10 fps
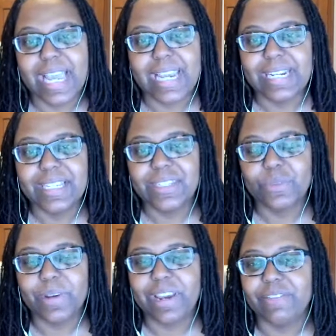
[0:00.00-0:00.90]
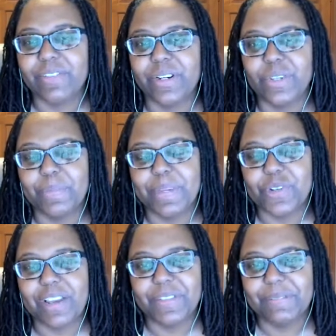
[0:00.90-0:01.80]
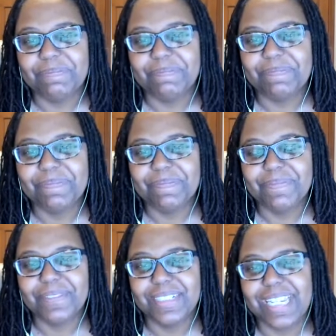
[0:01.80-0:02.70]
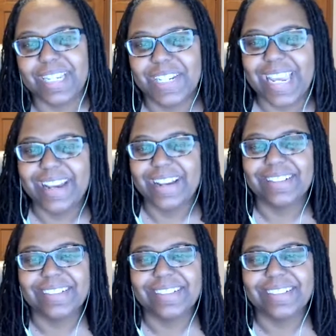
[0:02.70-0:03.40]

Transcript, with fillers: kindness wherever you may travel. Take good care.